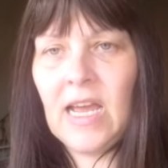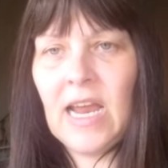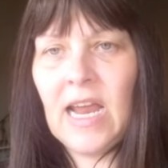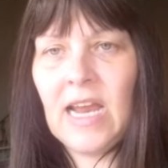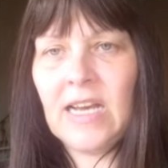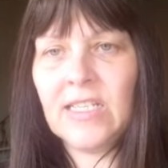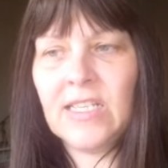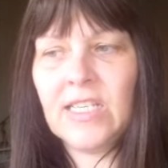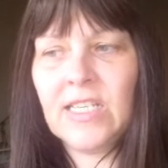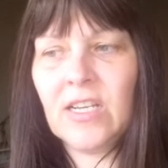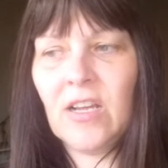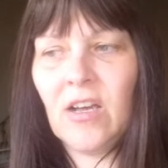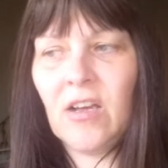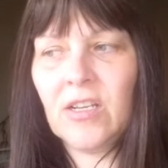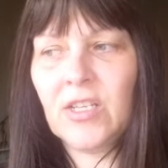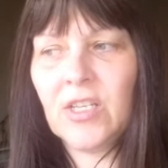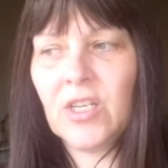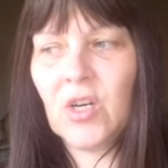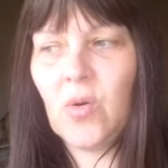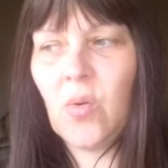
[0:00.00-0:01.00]
and
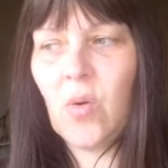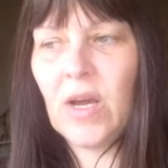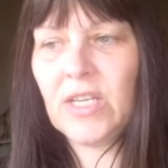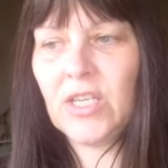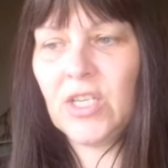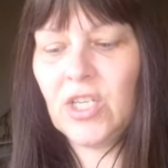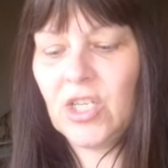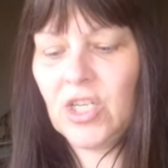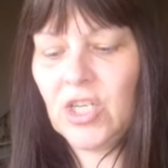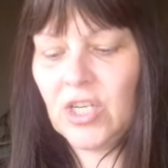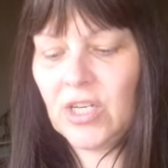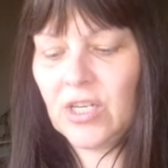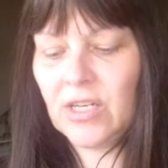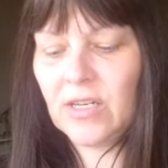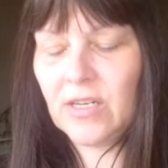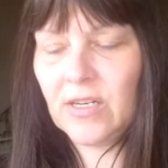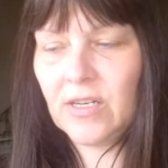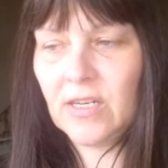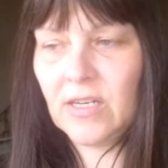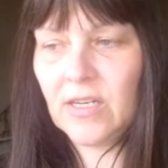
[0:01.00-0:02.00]
start to
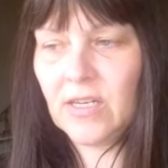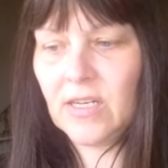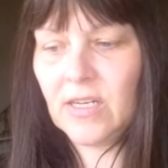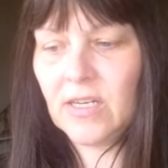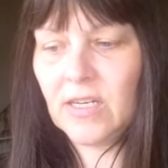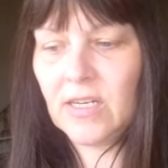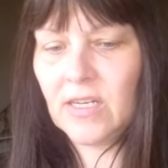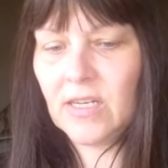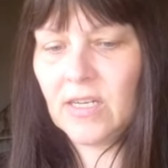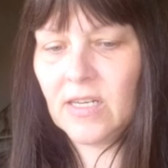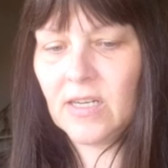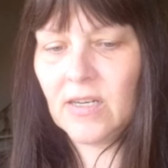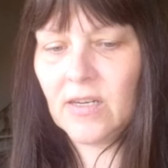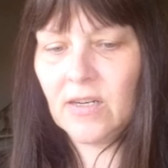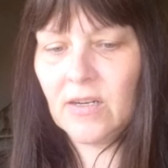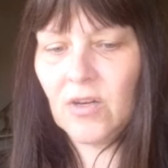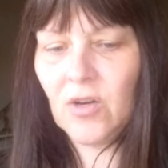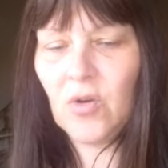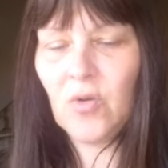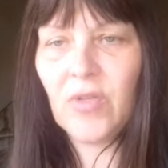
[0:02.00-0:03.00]
question
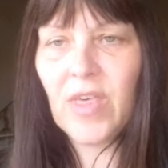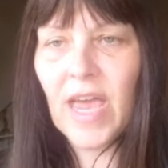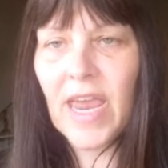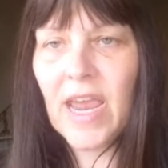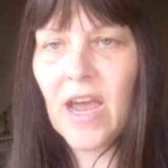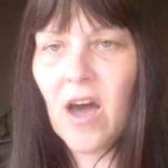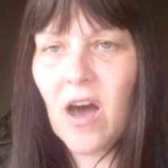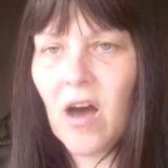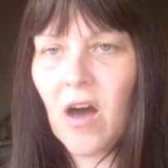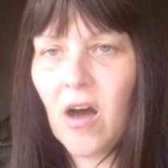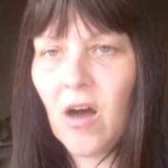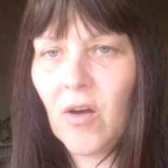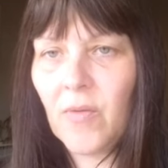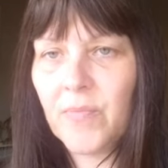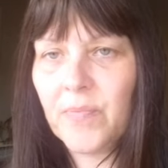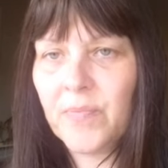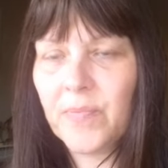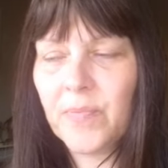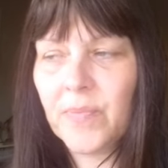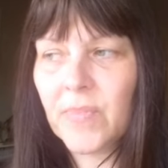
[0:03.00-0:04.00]
who they are
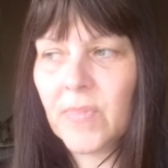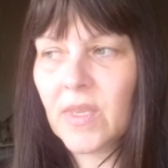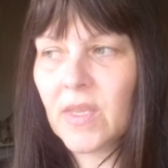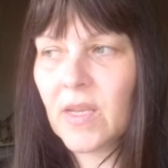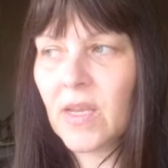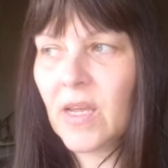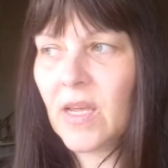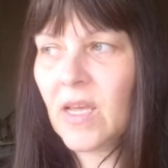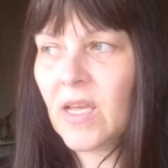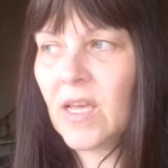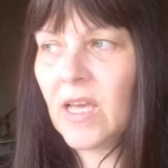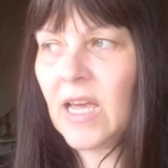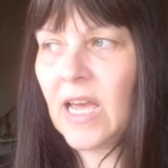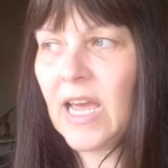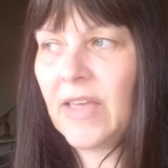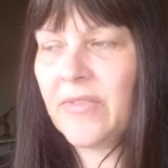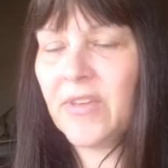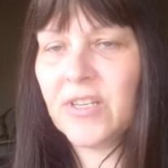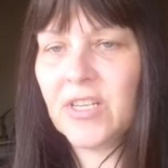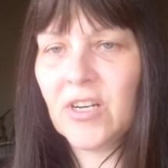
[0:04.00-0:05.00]

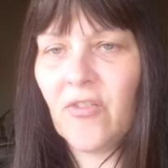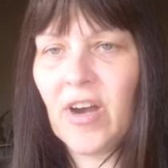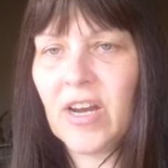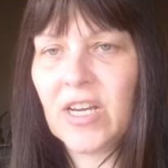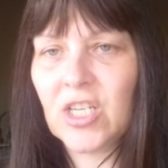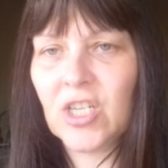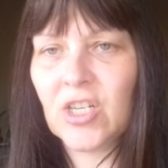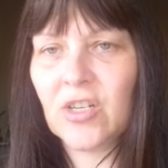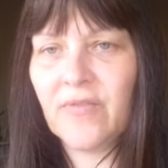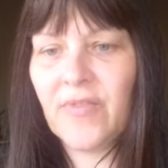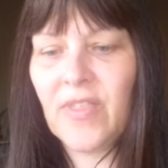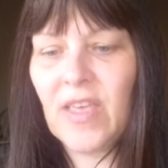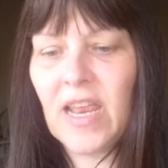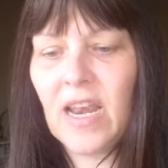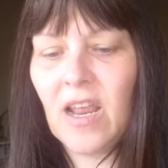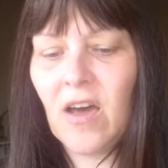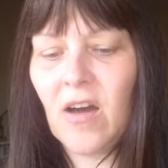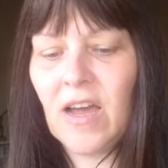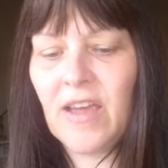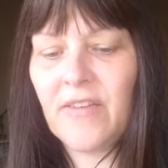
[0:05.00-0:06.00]
and the direction of their
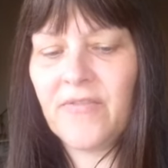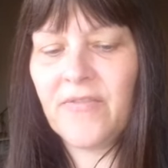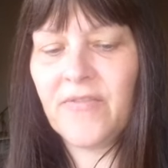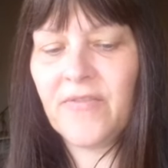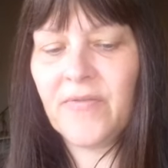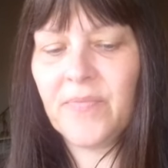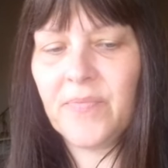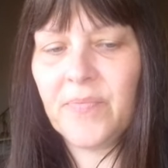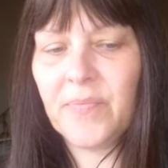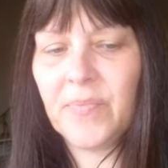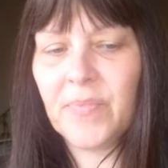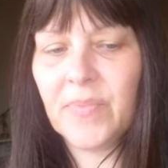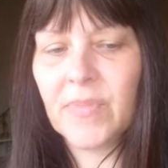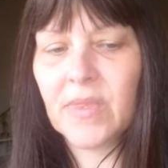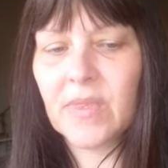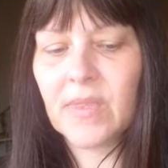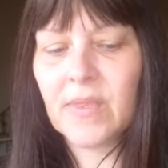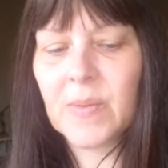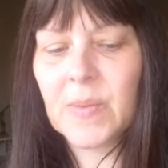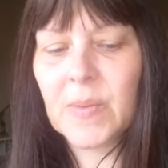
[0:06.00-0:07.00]
life.
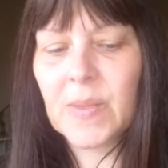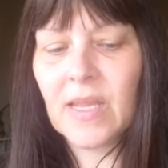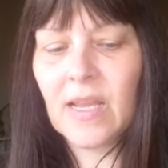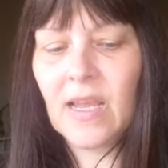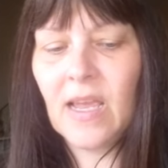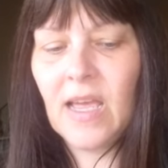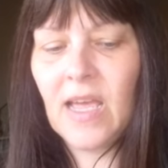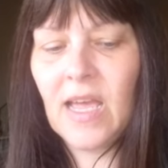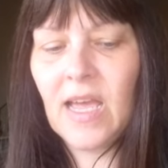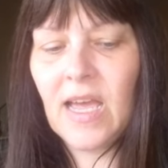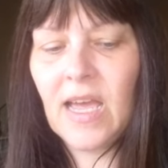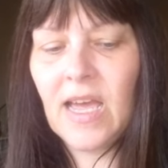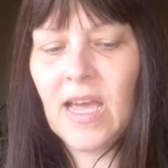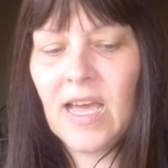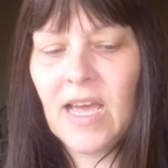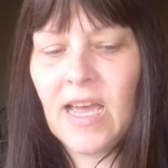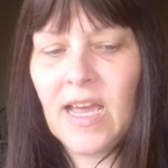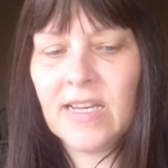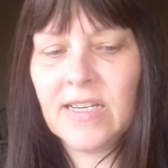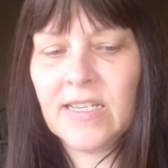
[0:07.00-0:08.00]

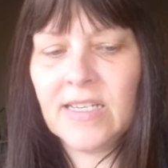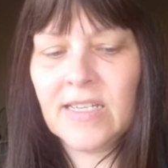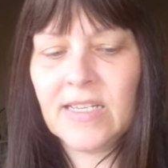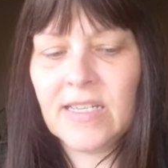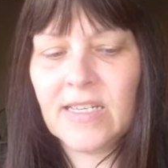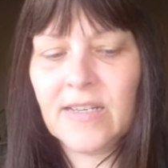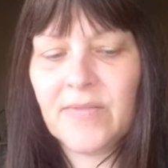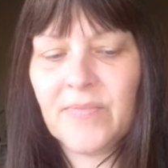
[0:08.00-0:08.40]
And